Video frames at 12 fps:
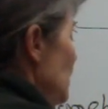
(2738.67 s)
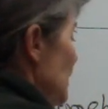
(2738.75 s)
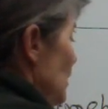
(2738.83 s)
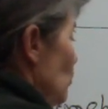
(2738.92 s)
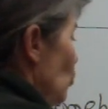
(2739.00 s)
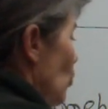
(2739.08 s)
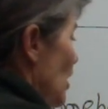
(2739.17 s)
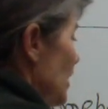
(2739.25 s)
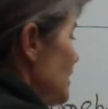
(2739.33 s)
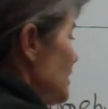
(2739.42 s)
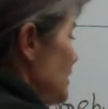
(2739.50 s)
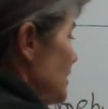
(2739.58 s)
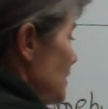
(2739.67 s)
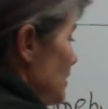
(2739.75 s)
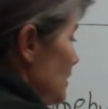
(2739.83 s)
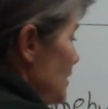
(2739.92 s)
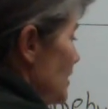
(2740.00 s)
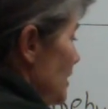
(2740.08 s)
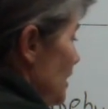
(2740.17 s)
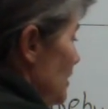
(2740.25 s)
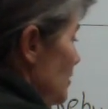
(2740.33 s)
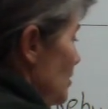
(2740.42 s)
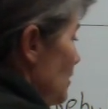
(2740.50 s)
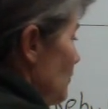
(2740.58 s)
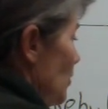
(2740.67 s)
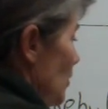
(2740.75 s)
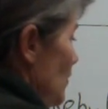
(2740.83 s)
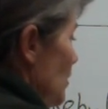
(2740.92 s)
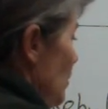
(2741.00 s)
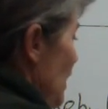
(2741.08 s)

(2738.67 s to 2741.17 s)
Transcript: But once cells evolve the